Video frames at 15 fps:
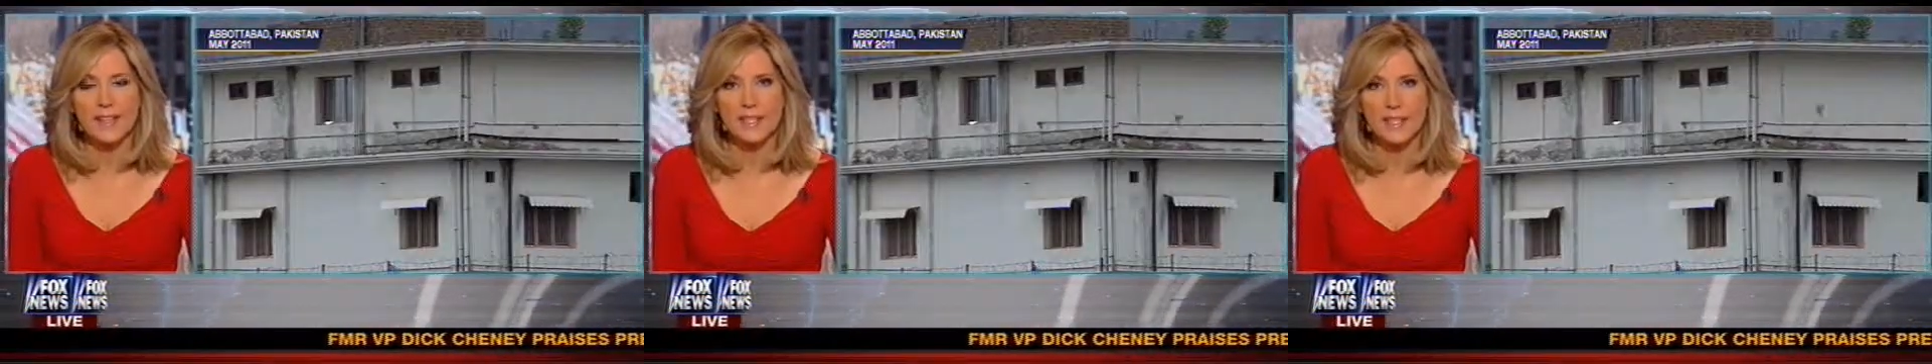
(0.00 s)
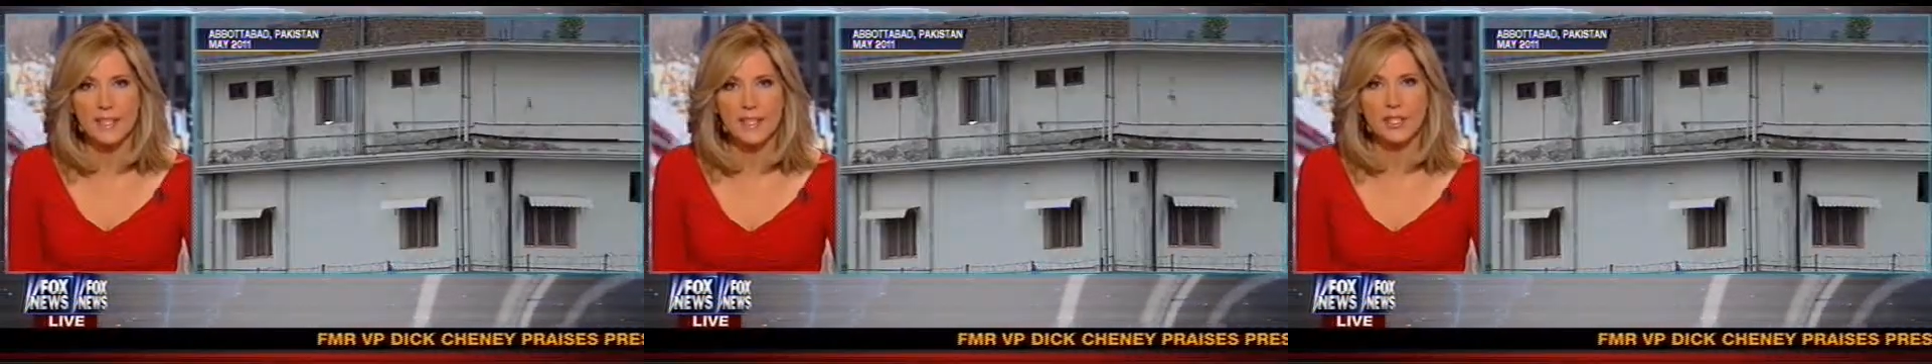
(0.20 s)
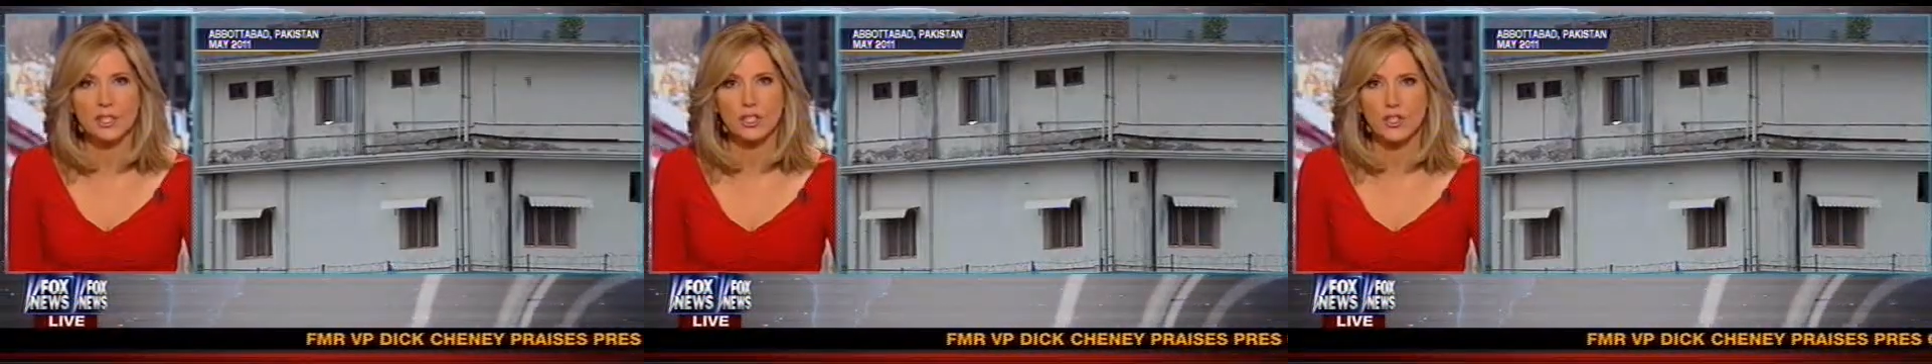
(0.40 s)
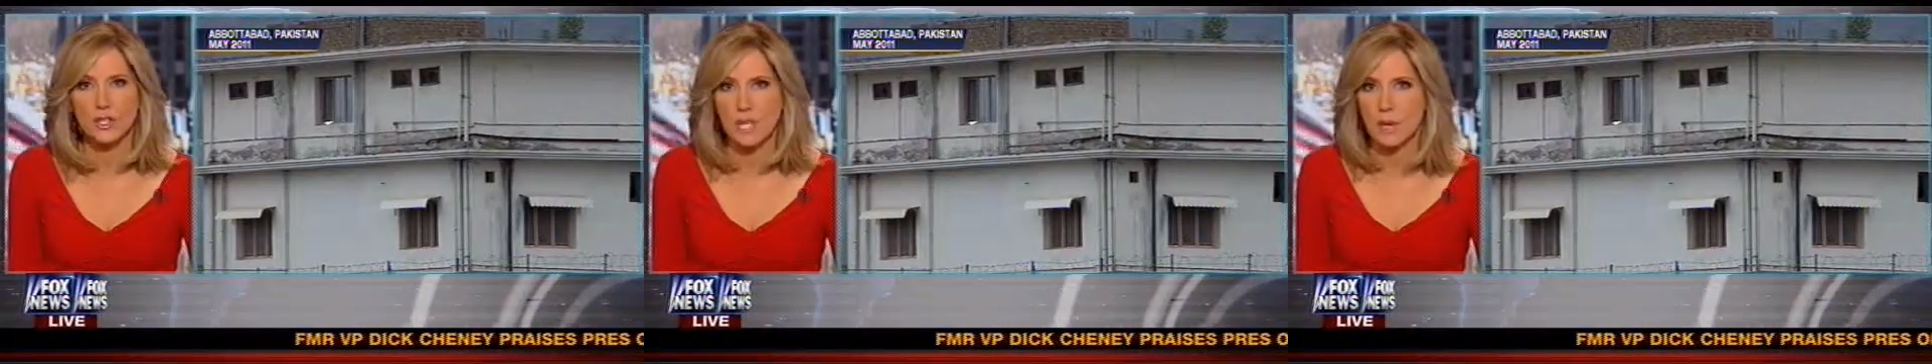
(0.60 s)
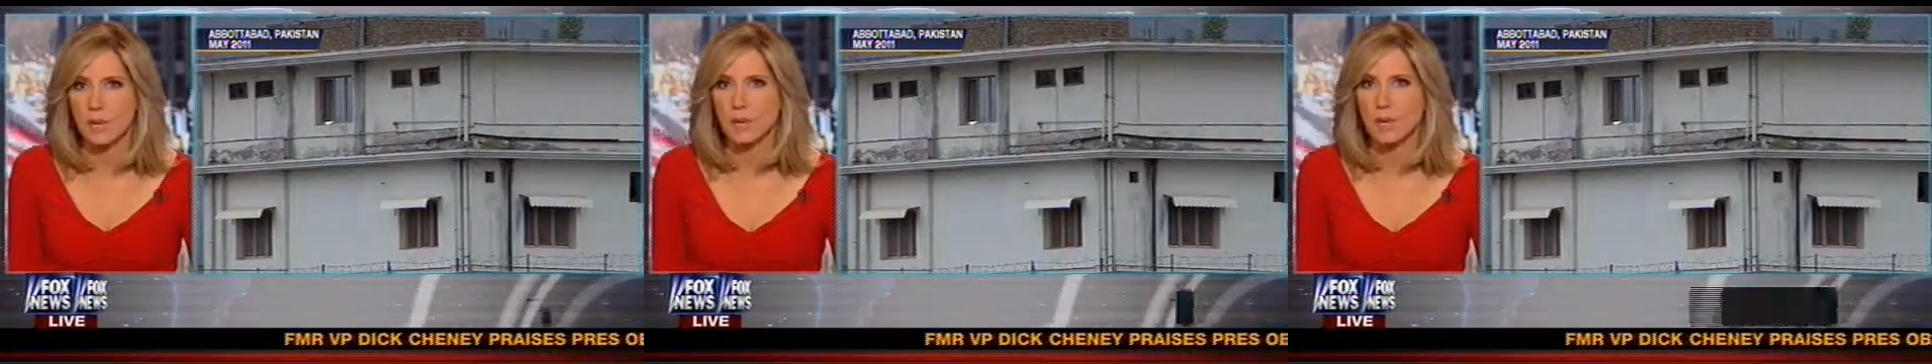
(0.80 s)
and killed
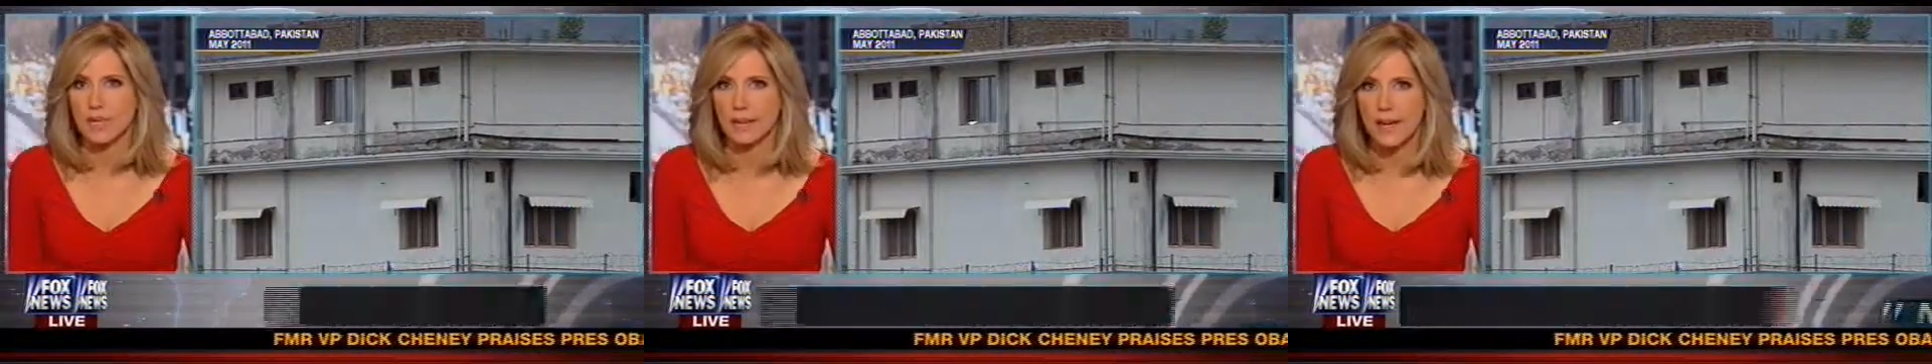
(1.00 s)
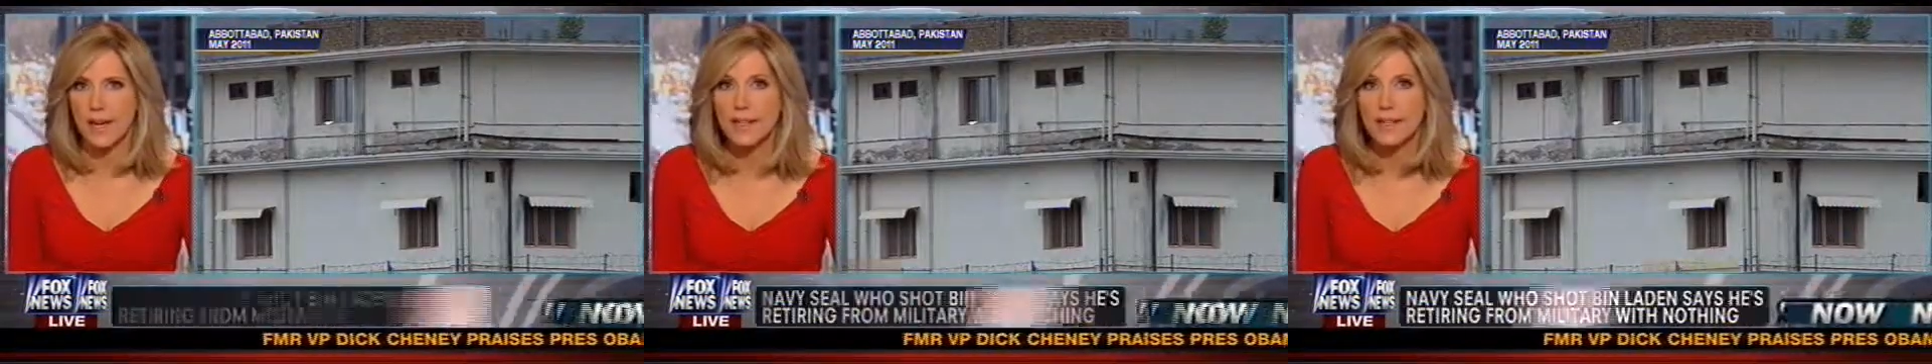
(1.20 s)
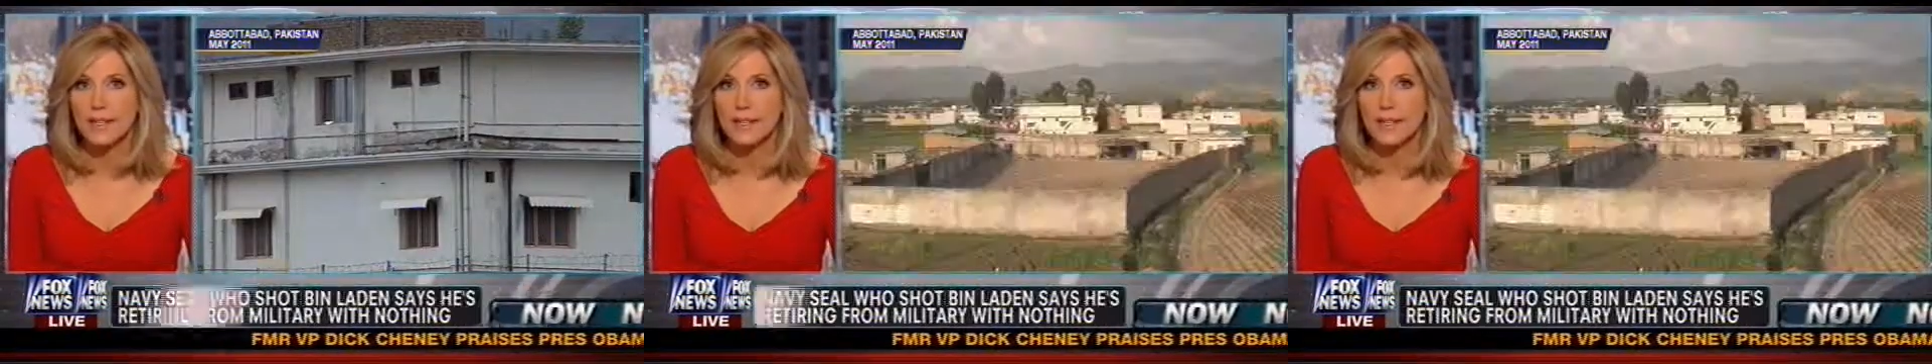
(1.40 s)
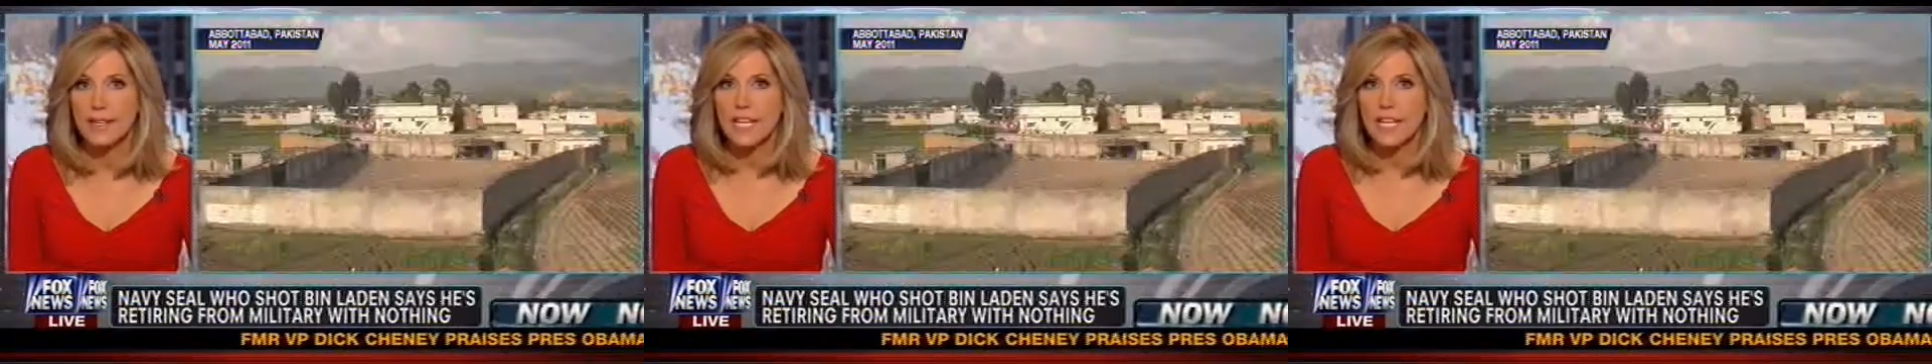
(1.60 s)
Osama bin Laden.